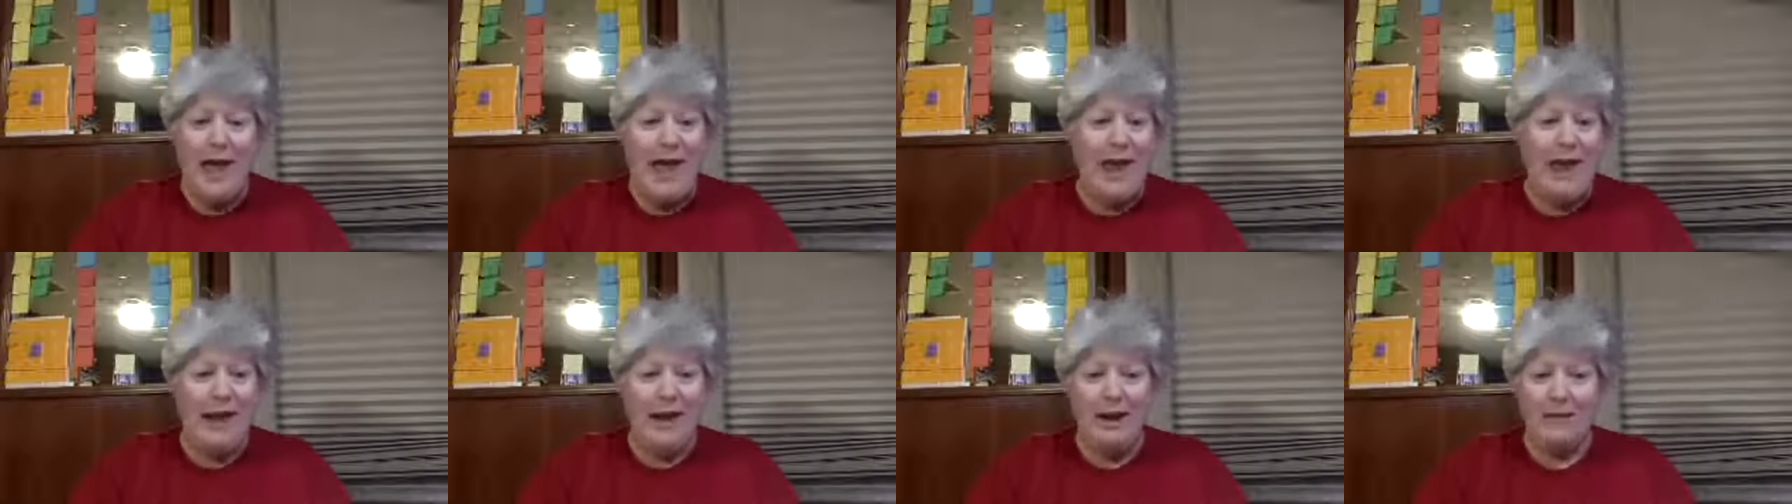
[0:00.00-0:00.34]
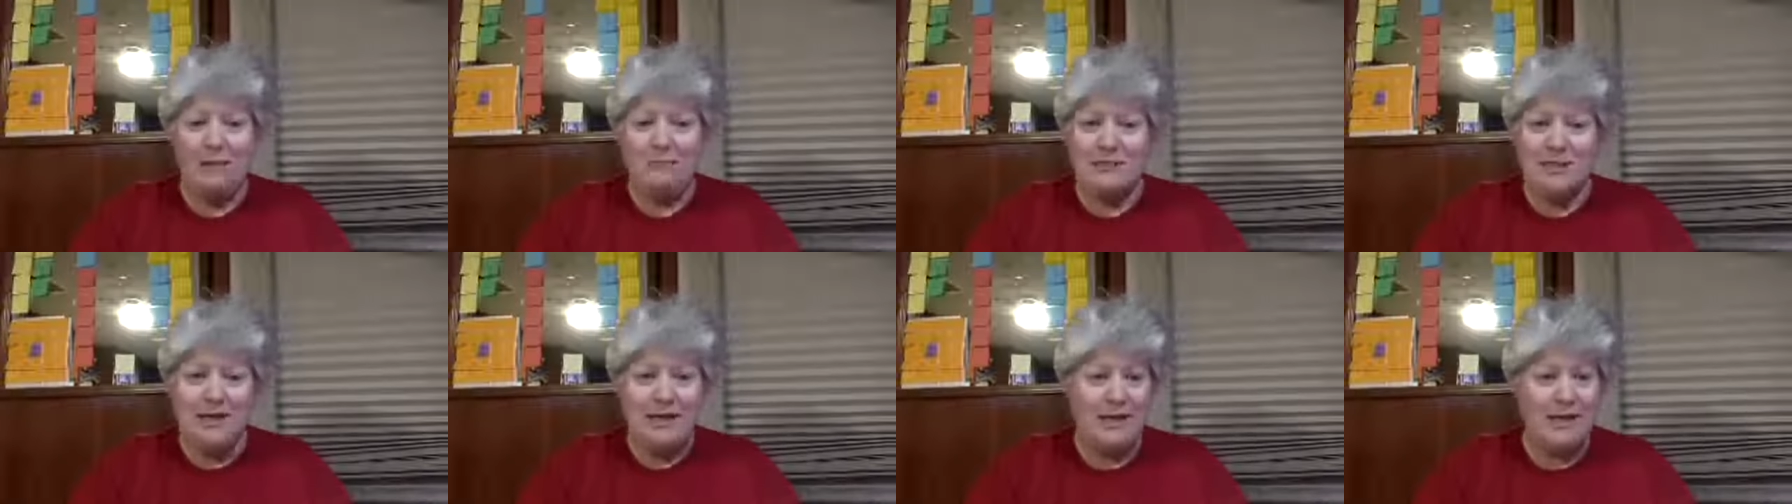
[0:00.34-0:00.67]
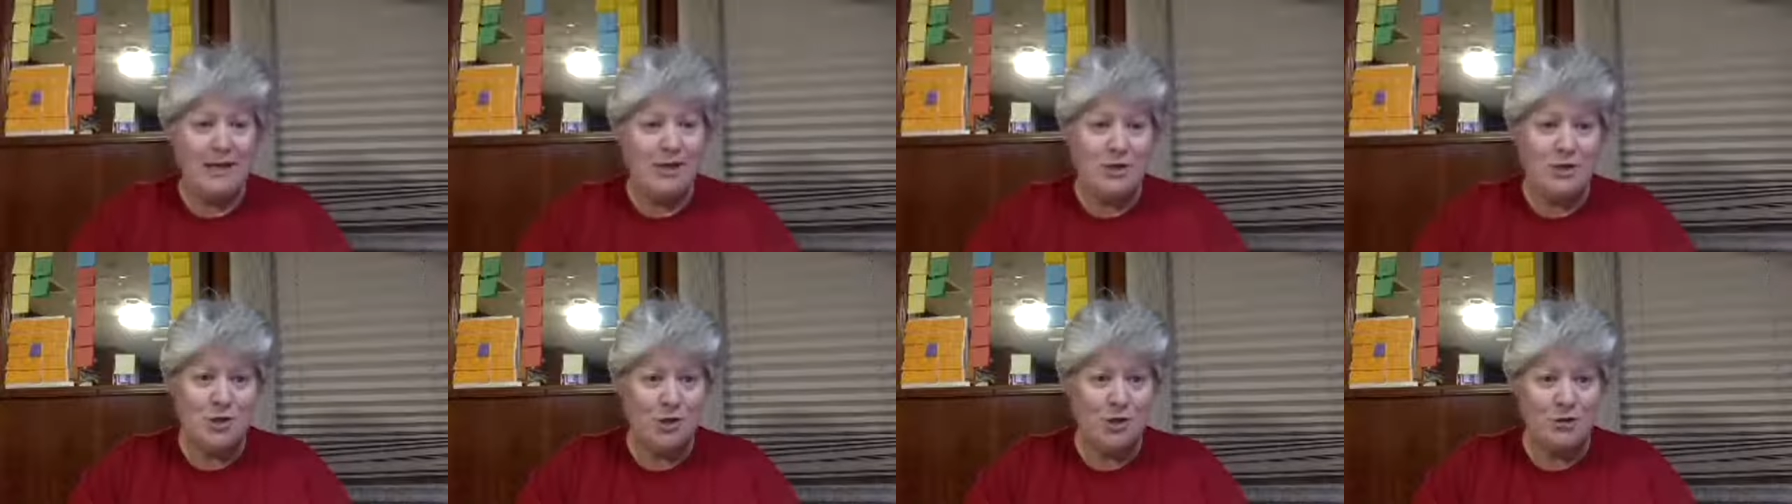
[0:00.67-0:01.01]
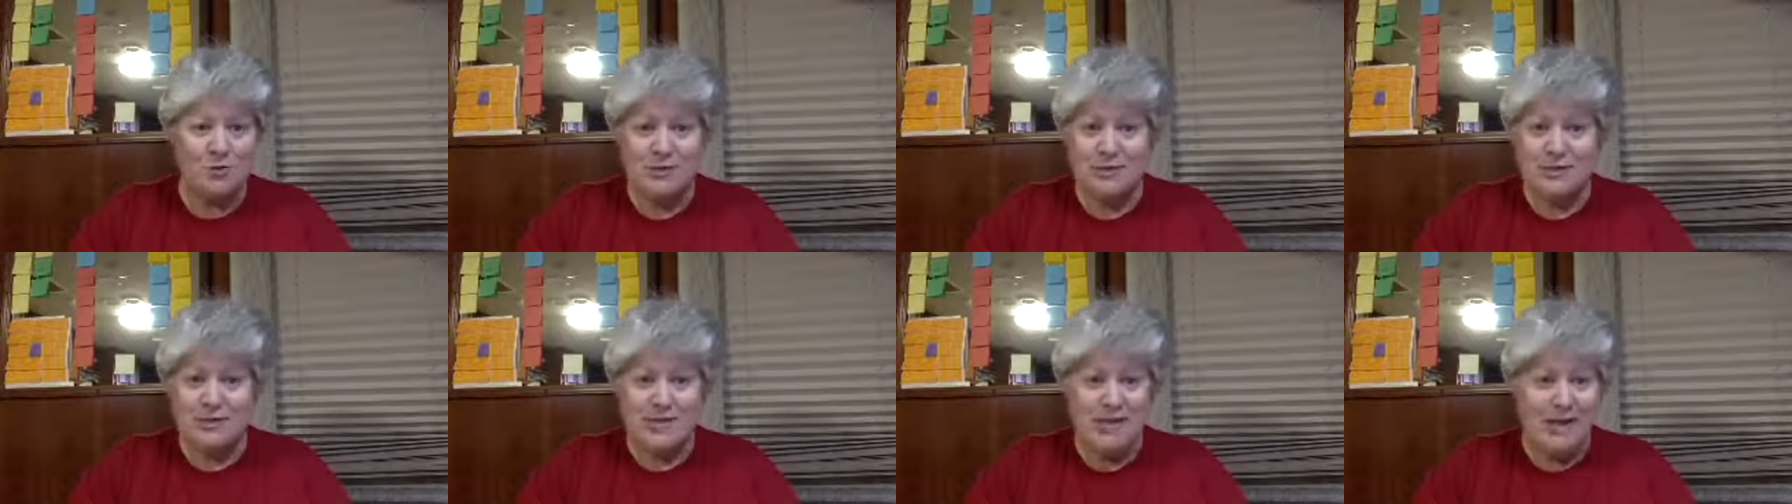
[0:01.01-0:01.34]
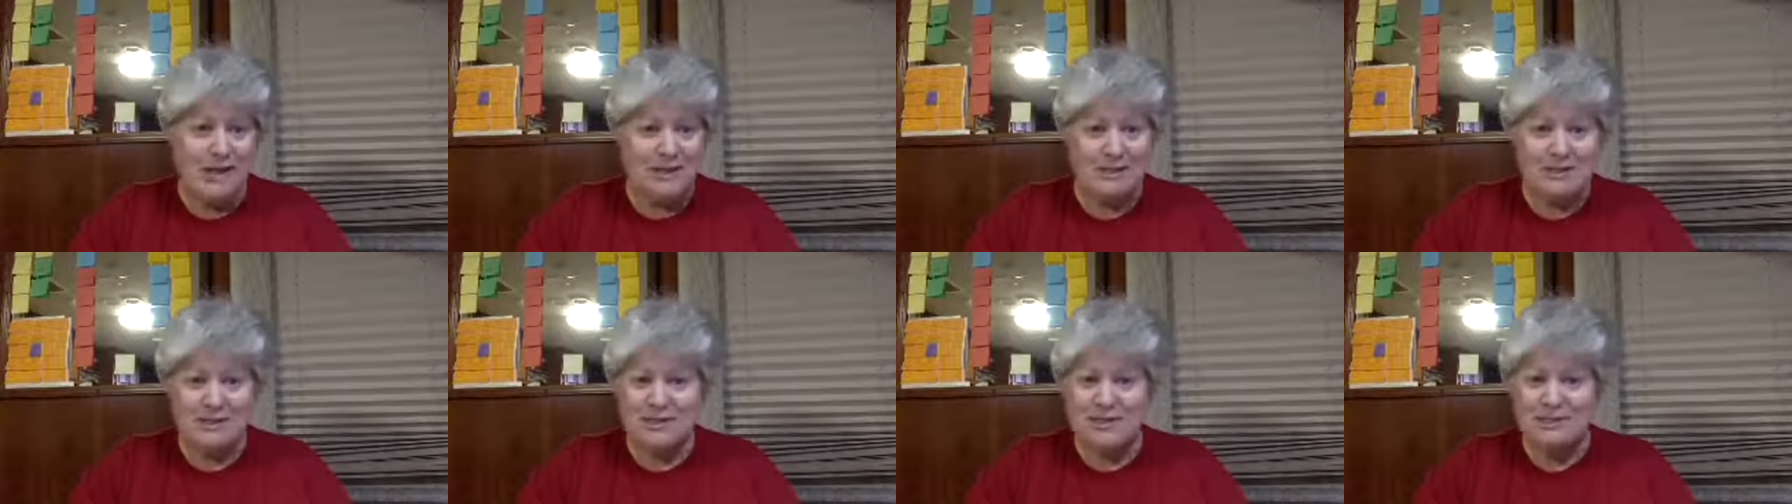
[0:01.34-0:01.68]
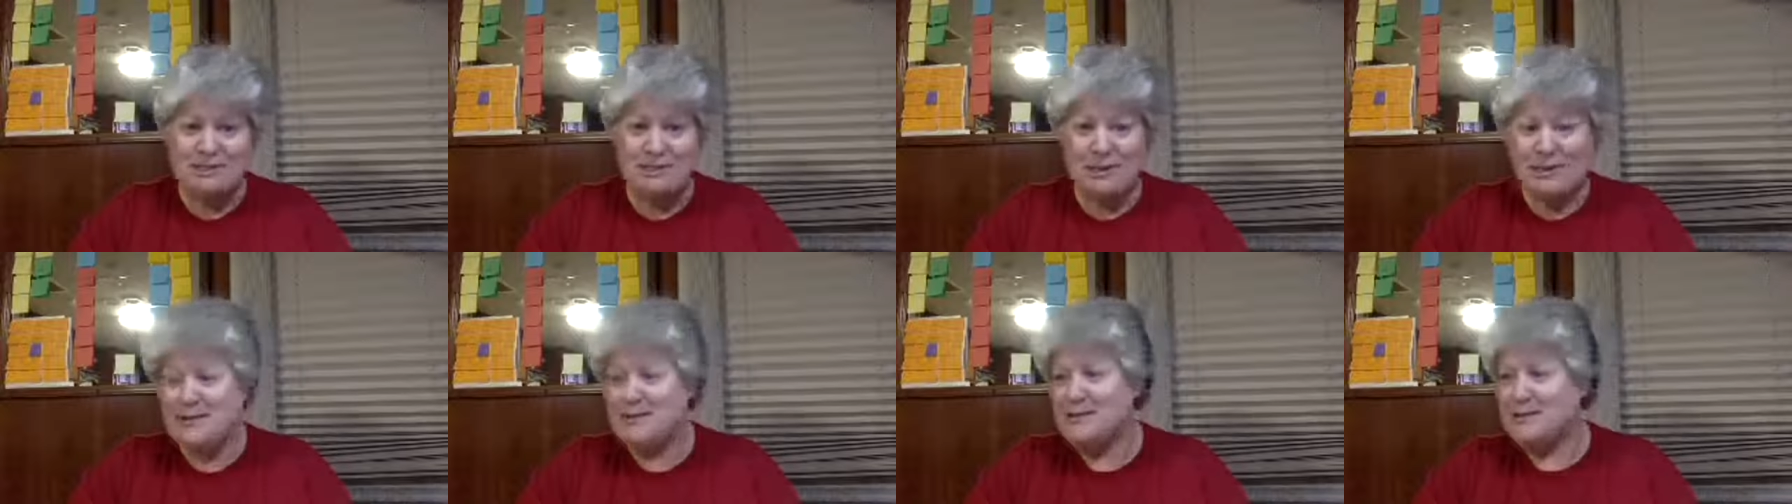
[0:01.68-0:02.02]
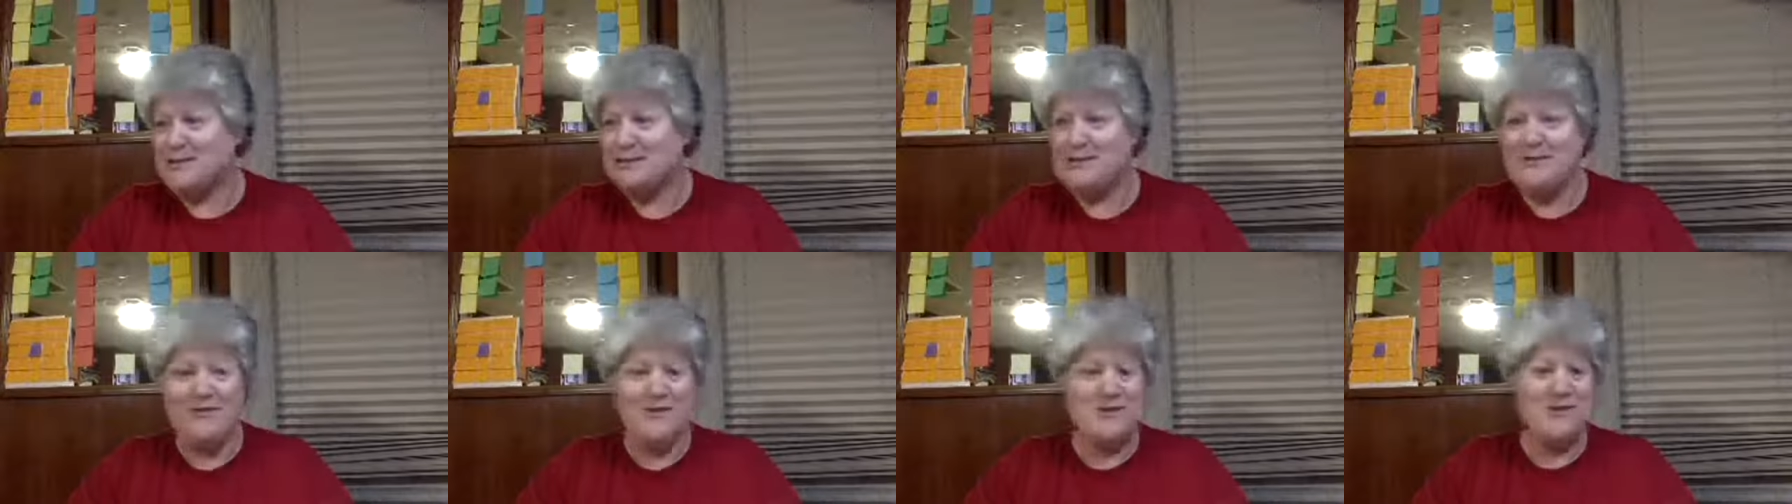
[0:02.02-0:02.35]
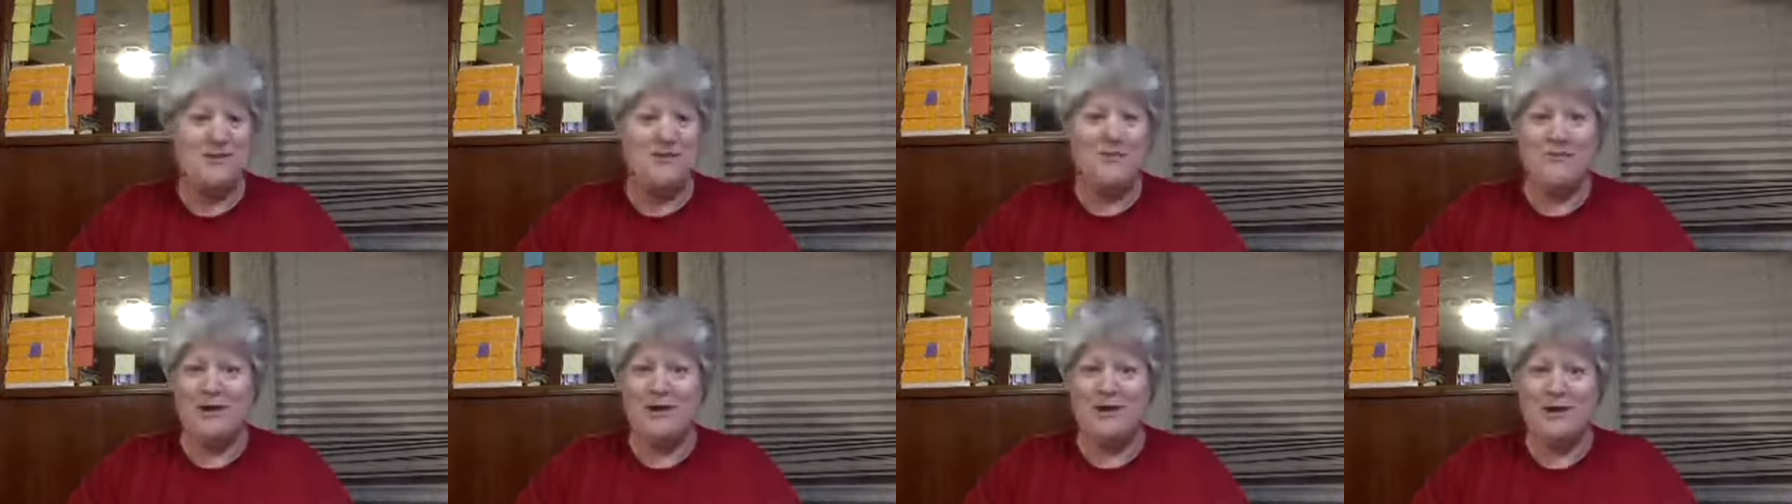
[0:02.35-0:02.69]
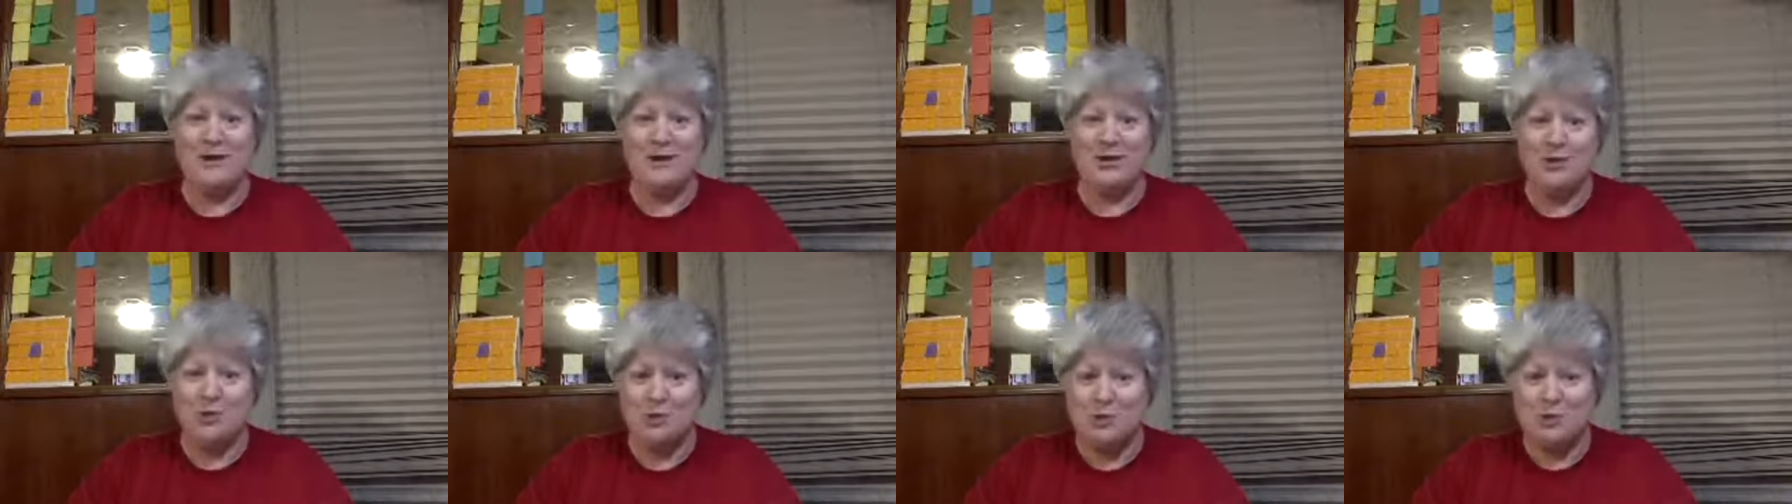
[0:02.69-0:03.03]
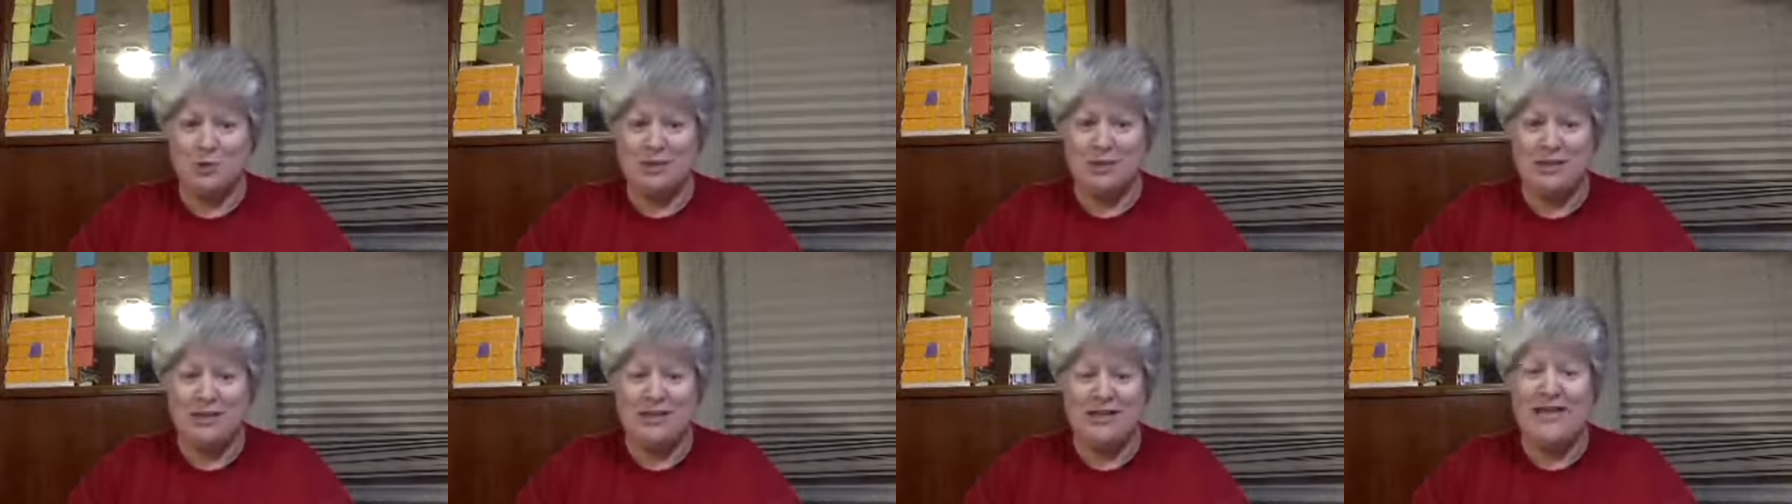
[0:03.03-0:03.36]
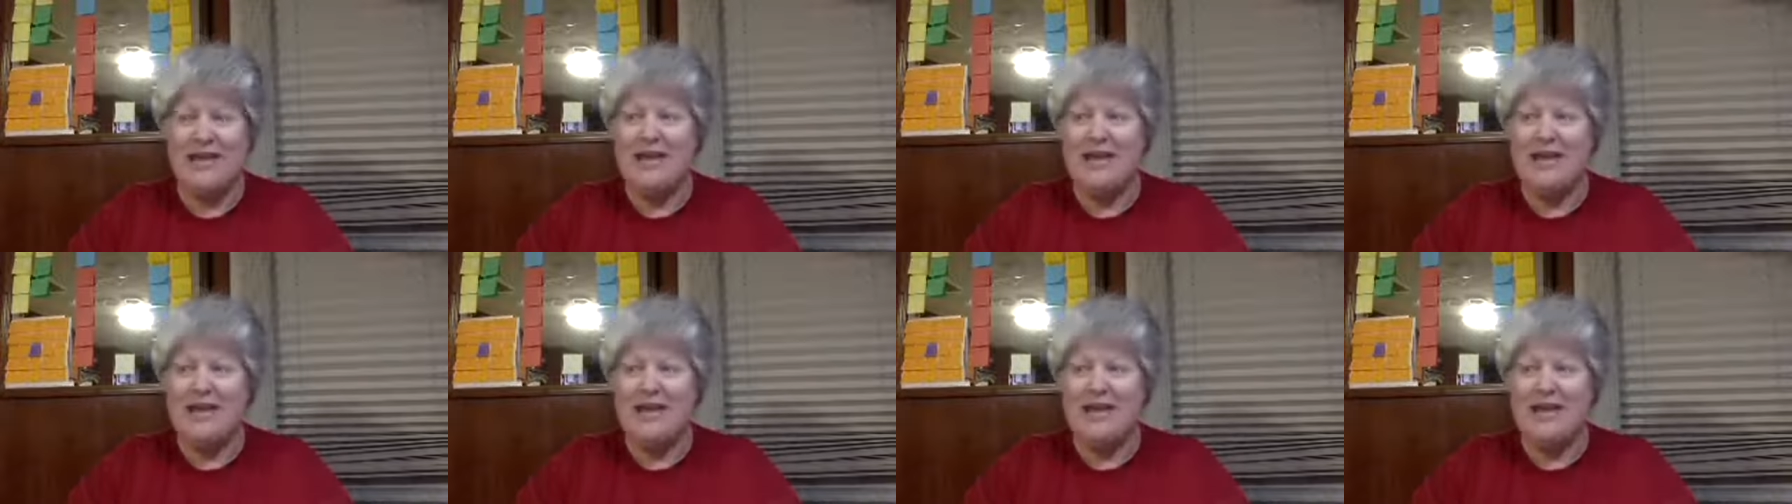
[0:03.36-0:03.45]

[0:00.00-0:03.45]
and I'm taking notes as to places to visit when I go to Jordan.